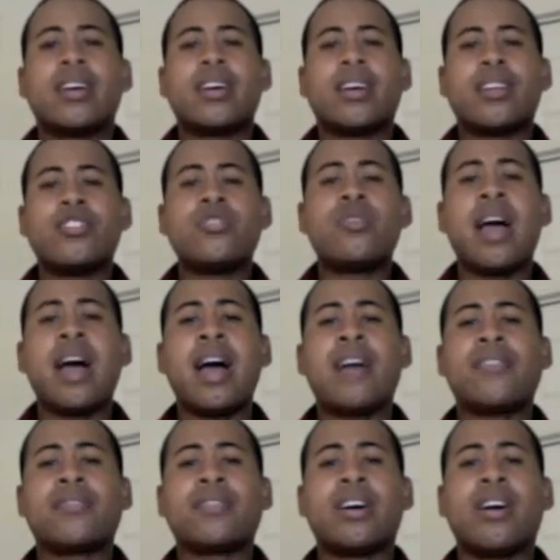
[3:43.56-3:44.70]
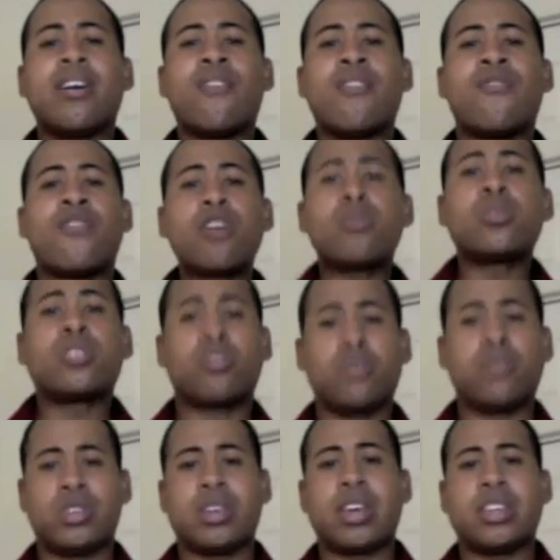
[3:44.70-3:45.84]
You have verbal
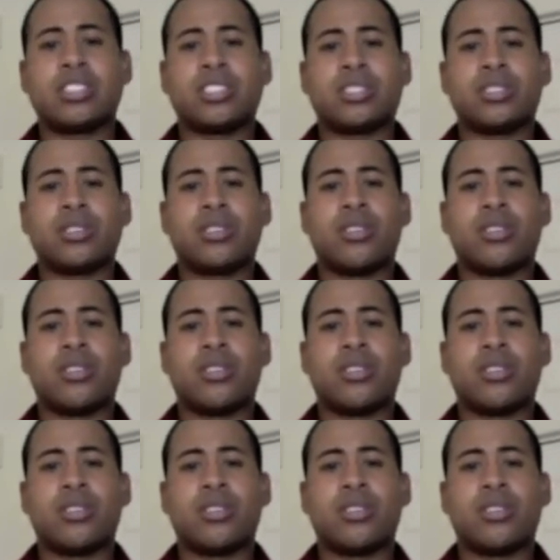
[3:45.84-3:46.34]
communication,